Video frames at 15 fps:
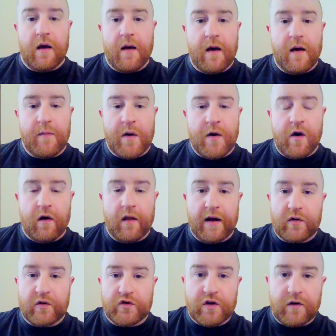and all
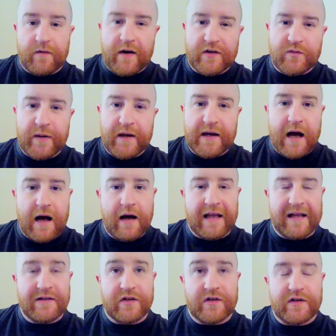that good stuff. I speak out
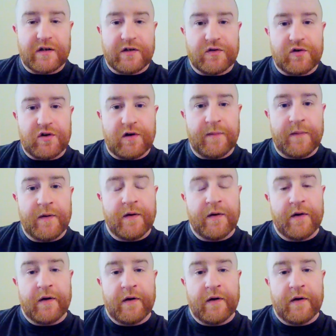against the system